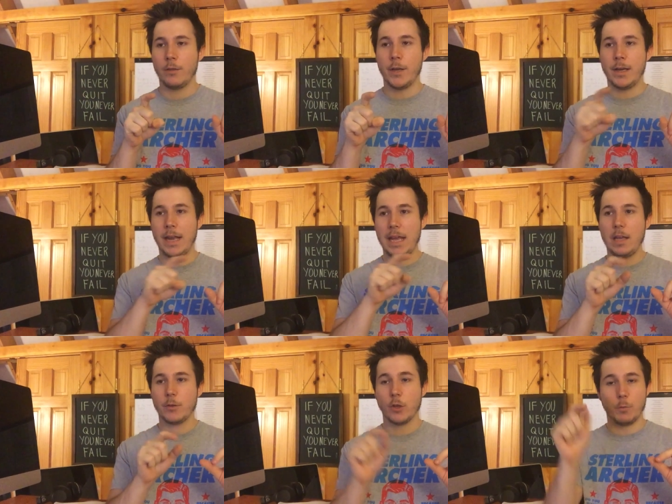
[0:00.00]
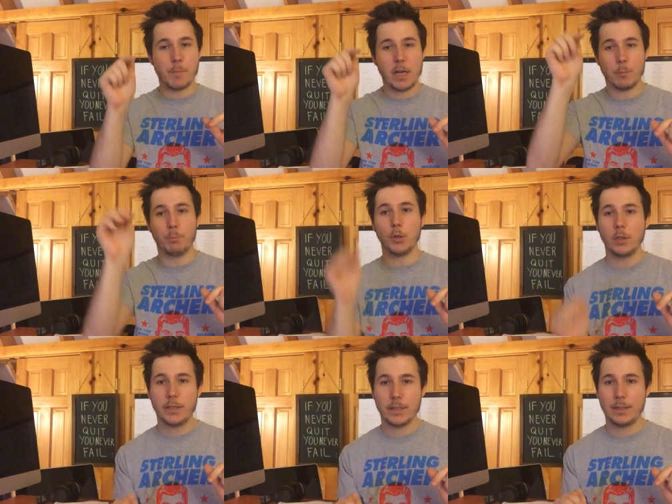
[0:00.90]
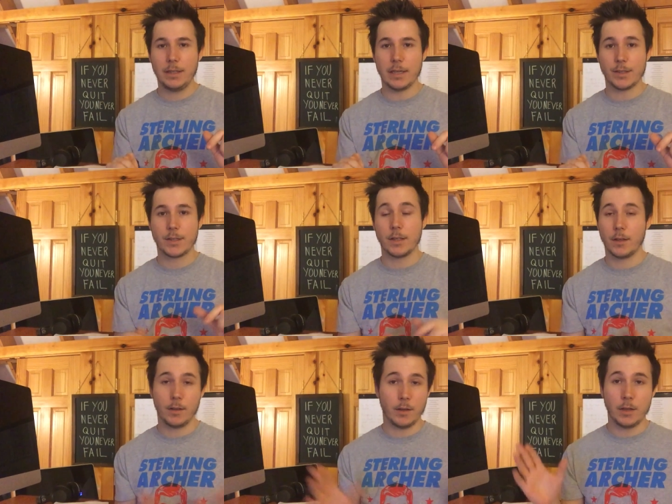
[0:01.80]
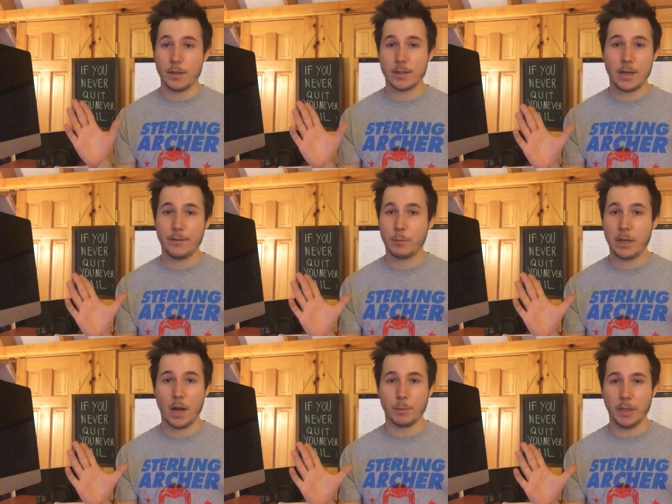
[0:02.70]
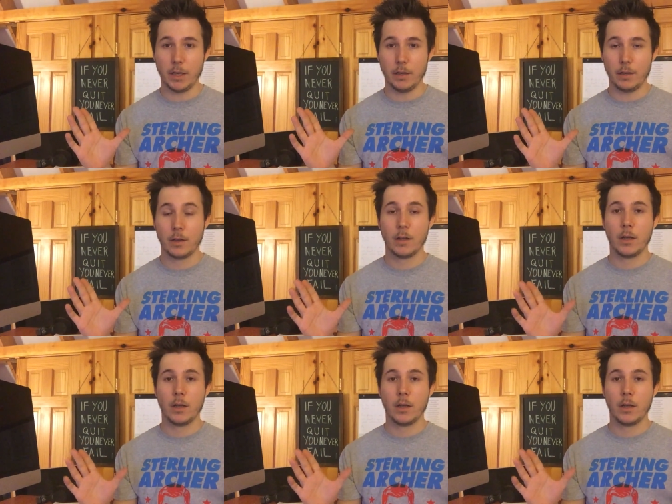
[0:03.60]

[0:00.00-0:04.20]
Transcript: the name, so make a bulleted list. It doesn't have to be complicated.